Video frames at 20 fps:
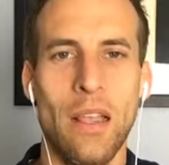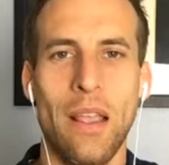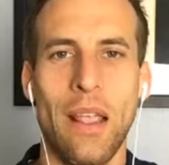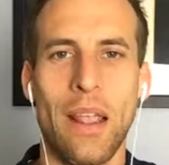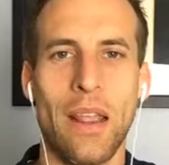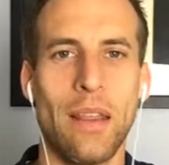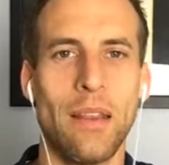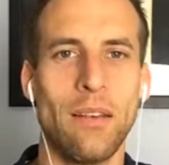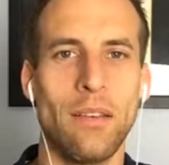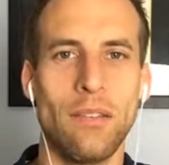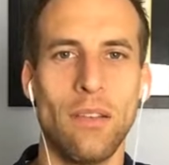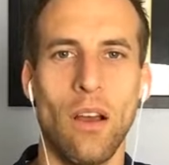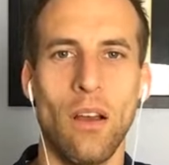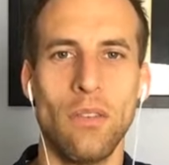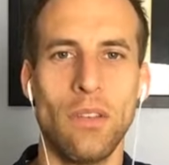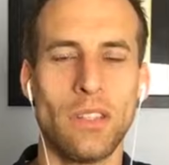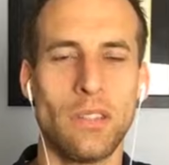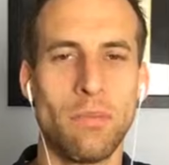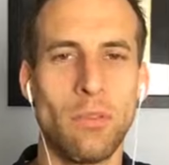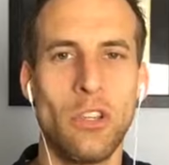and
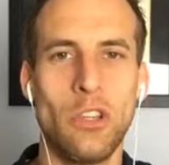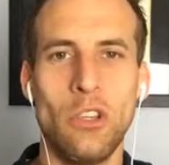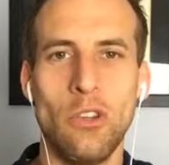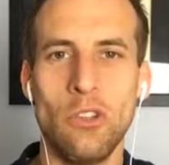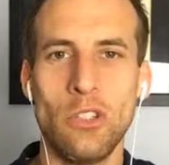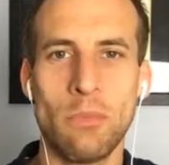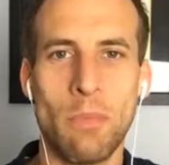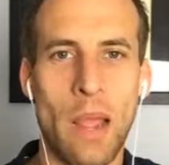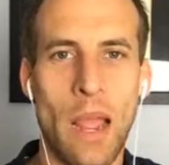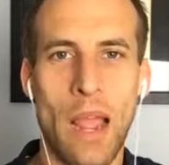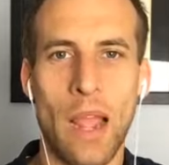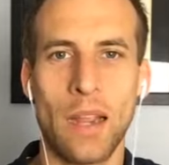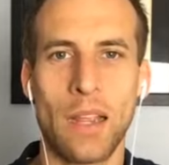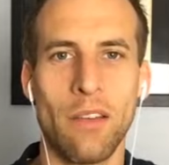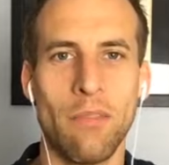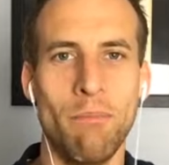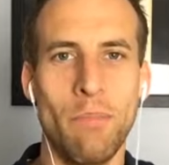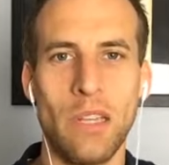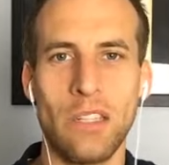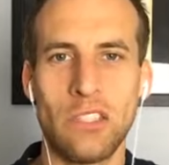this huge bag
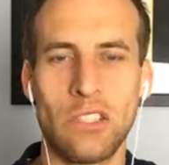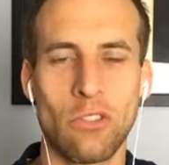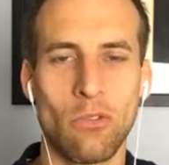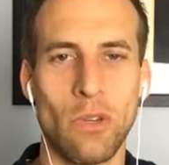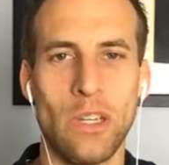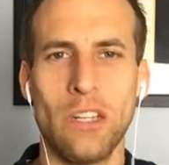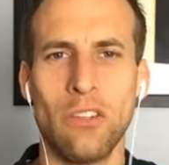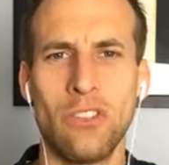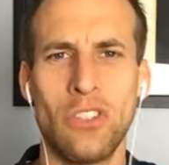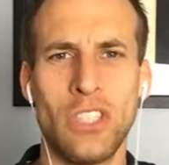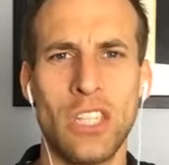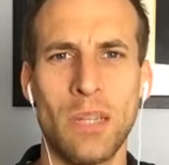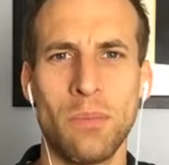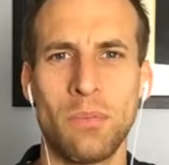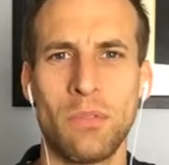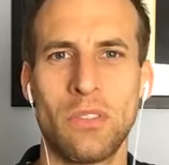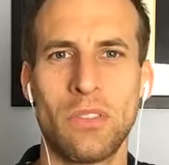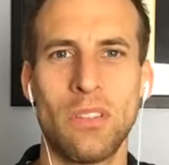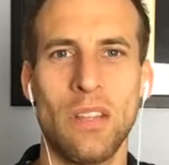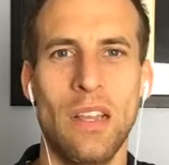of mixed Dorito
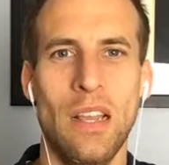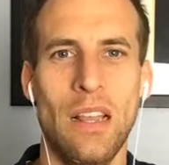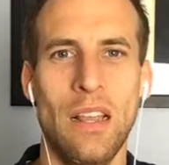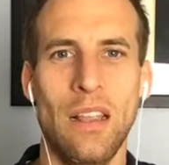chips,